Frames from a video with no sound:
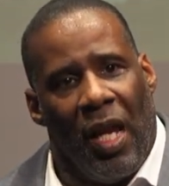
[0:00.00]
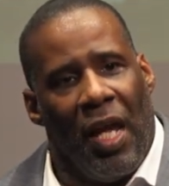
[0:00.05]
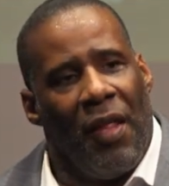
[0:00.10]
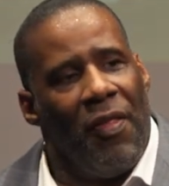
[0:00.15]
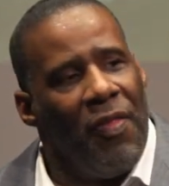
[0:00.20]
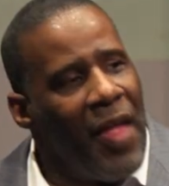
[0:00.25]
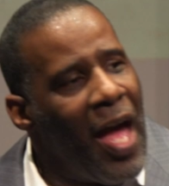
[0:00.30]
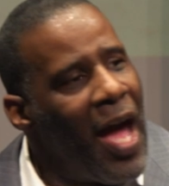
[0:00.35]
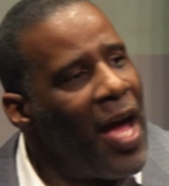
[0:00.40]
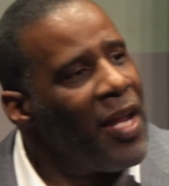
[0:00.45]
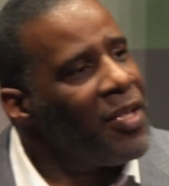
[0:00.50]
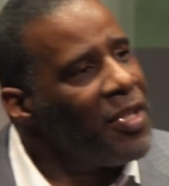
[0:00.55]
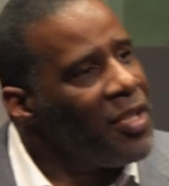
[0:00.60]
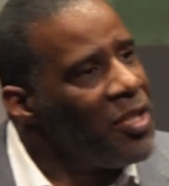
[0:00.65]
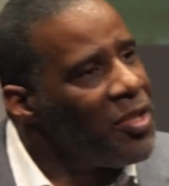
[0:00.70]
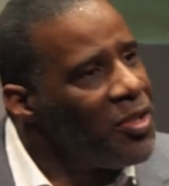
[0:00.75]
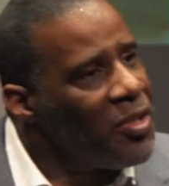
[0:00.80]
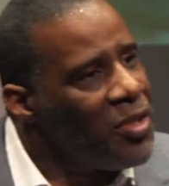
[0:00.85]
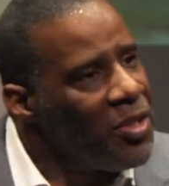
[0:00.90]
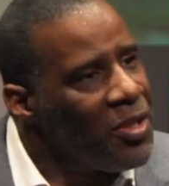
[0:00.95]
And that
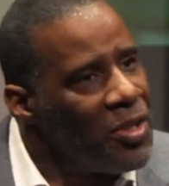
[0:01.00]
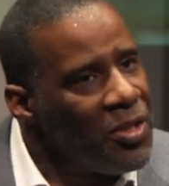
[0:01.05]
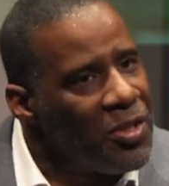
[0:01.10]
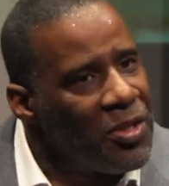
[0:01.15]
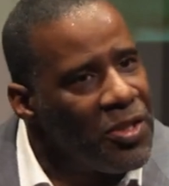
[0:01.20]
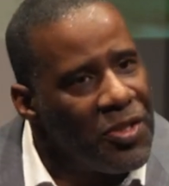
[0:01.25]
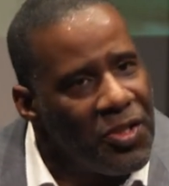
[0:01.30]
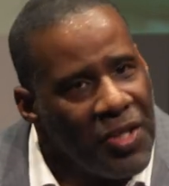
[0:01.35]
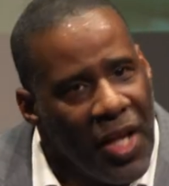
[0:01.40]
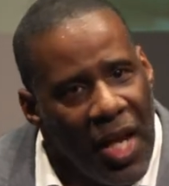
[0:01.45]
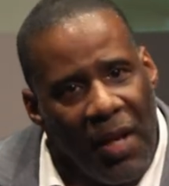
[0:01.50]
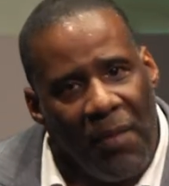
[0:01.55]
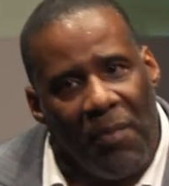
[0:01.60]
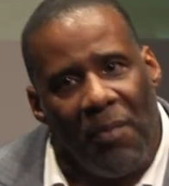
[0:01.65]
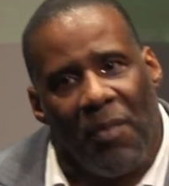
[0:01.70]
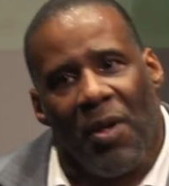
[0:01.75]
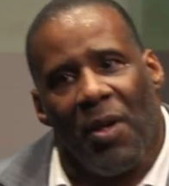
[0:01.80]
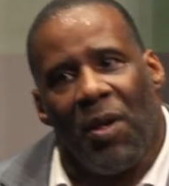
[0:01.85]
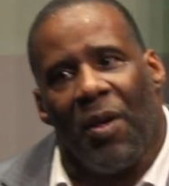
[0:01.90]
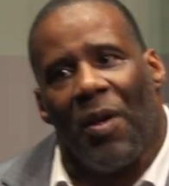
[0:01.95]

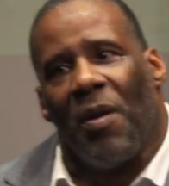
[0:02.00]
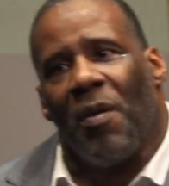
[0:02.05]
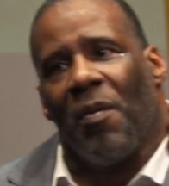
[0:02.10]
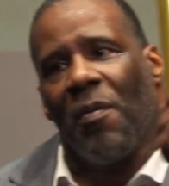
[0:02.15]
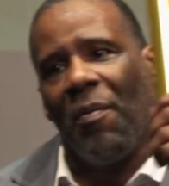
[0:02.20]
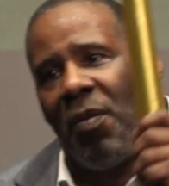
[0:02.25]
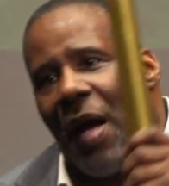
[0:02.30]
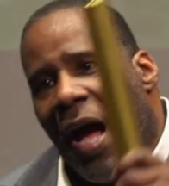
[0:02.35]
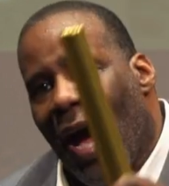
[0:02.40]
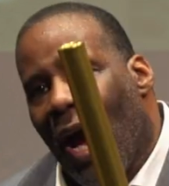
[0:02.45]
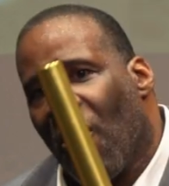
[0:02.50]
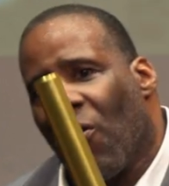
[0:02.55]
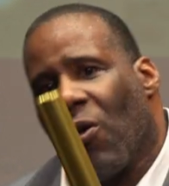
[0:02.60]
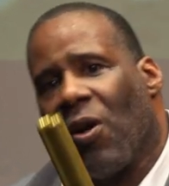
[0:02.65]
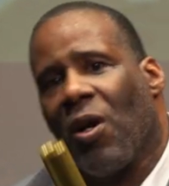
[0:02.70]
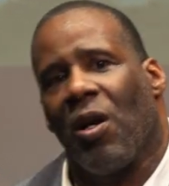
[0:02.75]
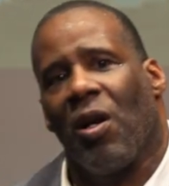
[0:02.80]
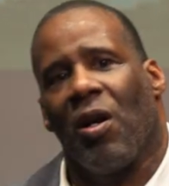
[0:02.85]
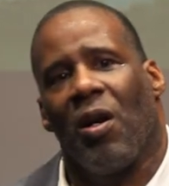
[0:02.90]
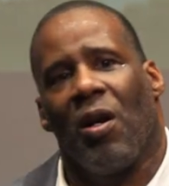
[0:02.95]
same
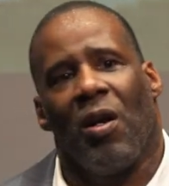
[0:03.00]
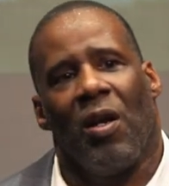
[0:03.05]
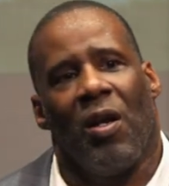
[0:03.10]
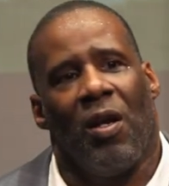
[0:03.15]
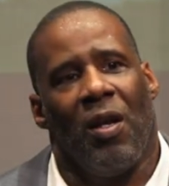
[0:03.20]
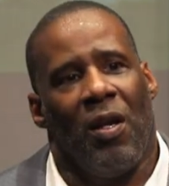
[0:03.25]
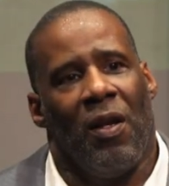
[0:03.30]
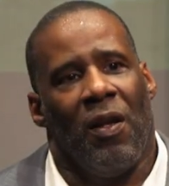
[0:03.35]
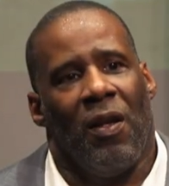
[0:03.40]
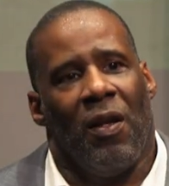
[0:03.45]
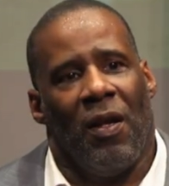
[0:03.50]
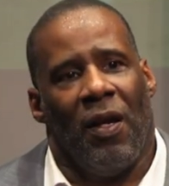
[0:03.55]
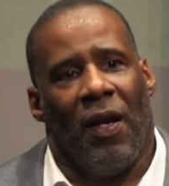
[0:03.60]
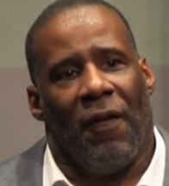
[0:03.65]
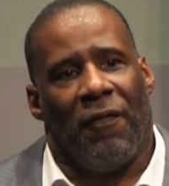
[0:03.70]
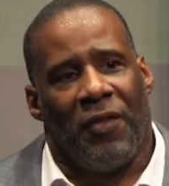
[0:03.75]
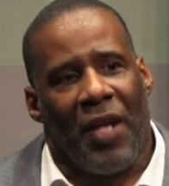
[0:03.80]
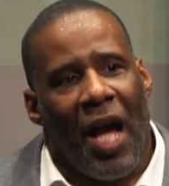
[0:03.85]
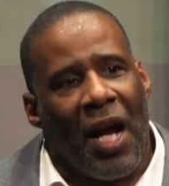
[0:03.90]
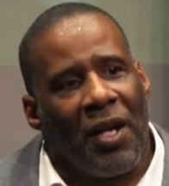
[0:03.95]
power
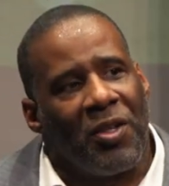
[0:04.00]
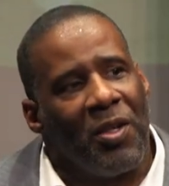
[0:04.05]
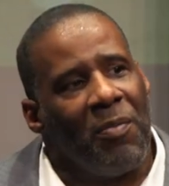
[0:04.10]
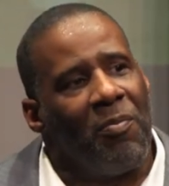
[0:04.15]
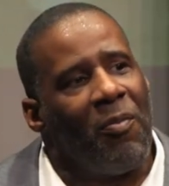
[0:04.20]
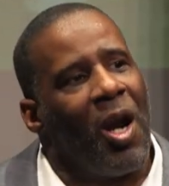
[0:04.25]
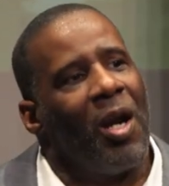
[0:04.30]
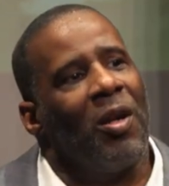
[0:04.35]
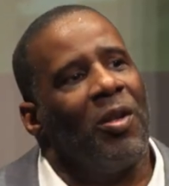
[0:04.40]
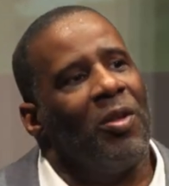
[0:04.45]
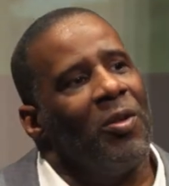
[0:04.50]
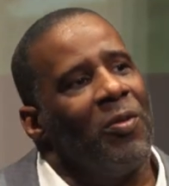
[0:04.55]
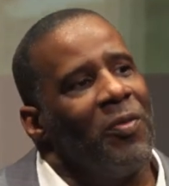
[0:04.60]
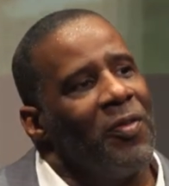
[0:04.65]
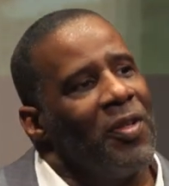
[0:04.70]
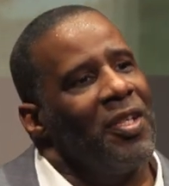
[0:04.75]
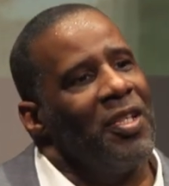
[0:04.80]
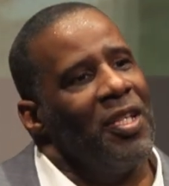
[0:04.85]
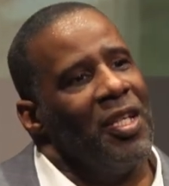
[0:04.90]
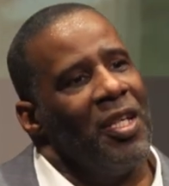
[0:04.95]
of Dr. Martin
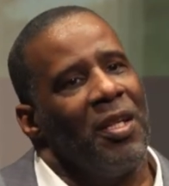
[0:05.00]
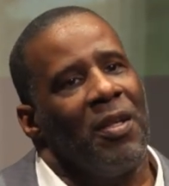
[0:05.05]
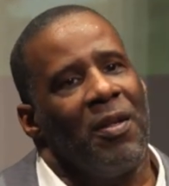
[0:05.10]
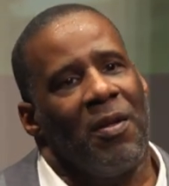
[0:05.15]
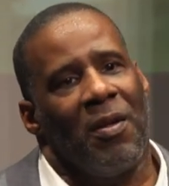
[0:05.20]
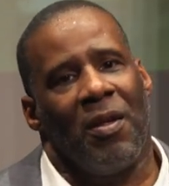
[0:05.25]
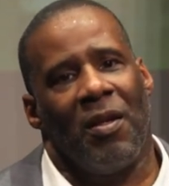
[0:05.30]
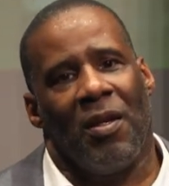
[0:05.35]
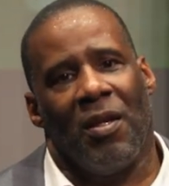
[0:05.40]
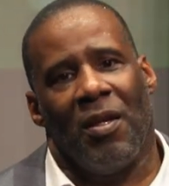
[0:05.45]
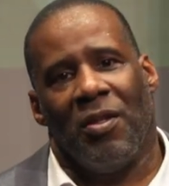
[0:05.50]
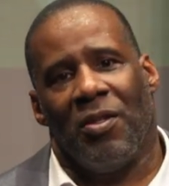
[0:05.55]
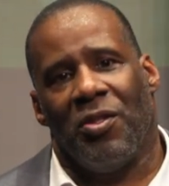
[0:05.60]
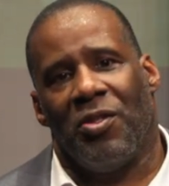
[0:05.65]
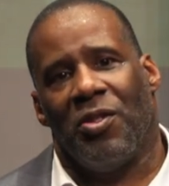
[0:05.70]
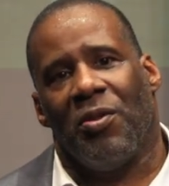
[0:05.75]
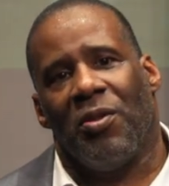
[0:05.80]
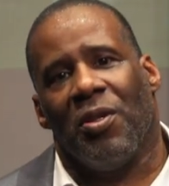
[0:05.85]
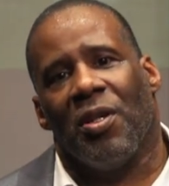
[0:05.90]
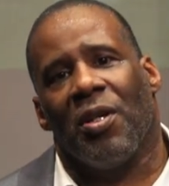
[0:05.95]
Luther King
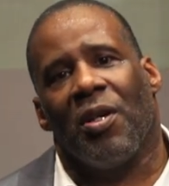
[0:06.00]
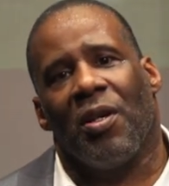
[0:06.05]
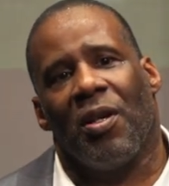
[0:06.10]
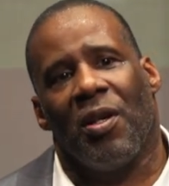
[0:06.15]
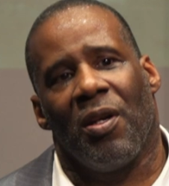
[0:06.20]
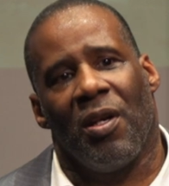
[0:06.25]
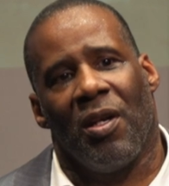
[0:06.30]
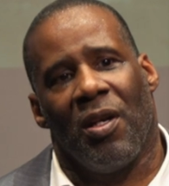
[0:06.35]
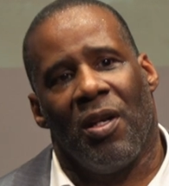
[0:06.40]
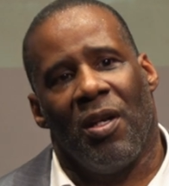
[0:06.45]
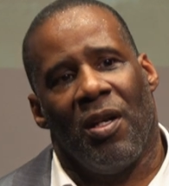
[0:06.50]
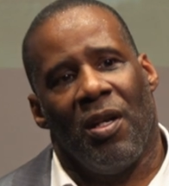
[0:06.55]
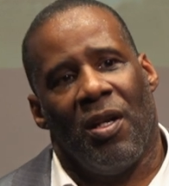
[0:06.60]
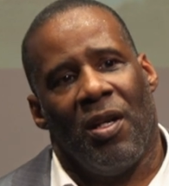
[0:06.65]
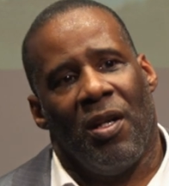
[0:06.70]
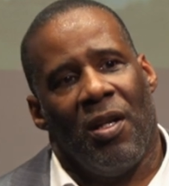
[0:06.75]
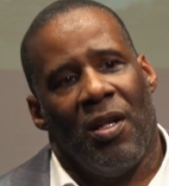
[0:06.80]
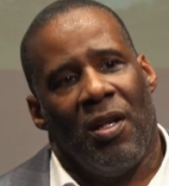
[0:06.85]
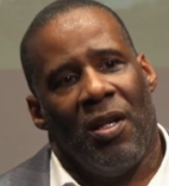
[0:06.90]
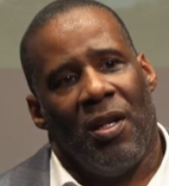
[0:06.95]
Jr.
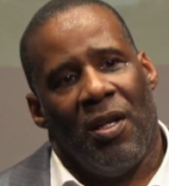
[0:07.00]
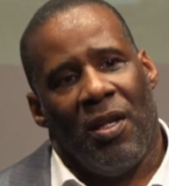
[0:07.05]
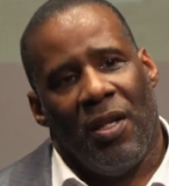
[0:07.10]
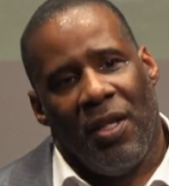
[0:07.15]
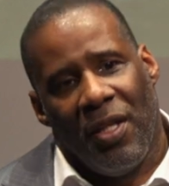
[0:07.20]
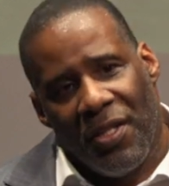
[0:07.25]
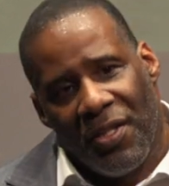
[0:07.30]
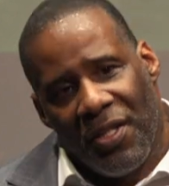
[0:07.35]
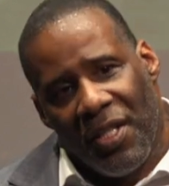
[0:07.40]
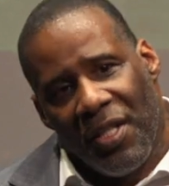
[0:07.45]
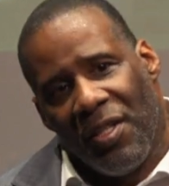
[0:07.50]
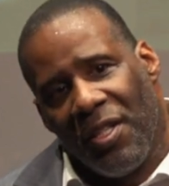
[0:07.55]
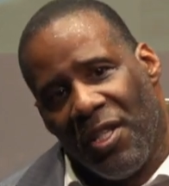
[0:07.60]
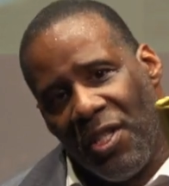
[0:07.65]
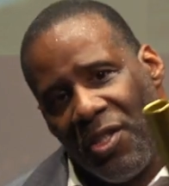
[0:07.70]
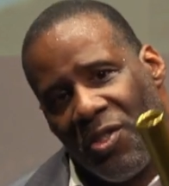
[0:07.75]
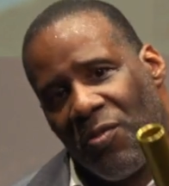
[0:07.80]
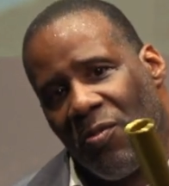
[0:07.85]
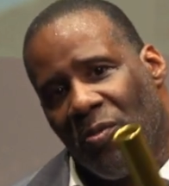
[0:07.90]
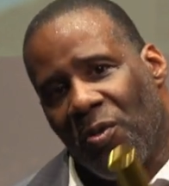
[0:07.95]
is in
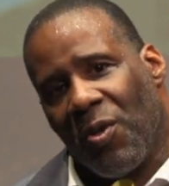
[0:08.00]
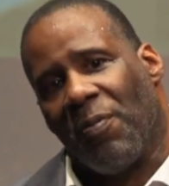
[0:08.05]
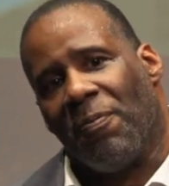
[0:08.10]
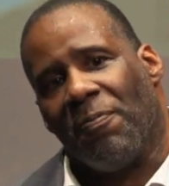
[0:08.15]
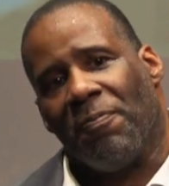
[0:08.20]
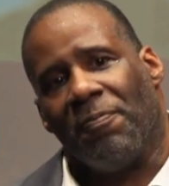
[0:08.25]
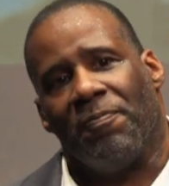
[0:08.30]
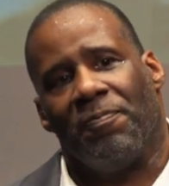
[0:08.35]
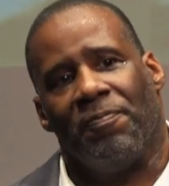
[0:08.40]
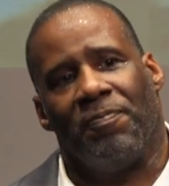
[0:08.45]
this room.